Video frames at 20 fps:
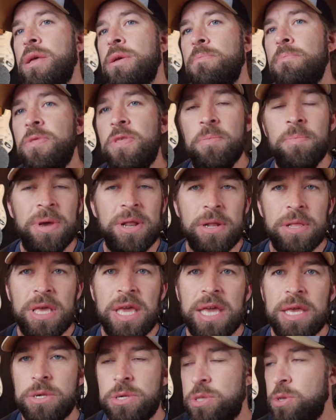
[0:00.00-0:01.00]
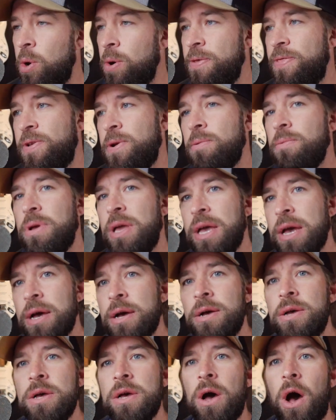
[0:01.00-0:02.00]
the Middle East, North
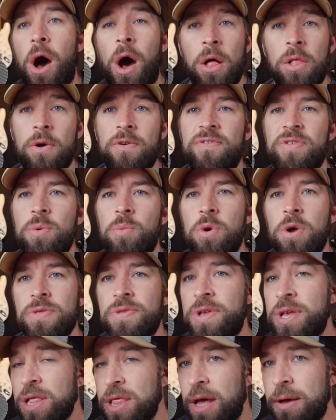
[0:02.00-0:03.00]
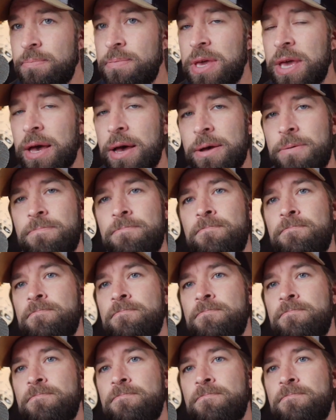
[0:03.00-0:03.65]
Korea, all over the world, Colombia.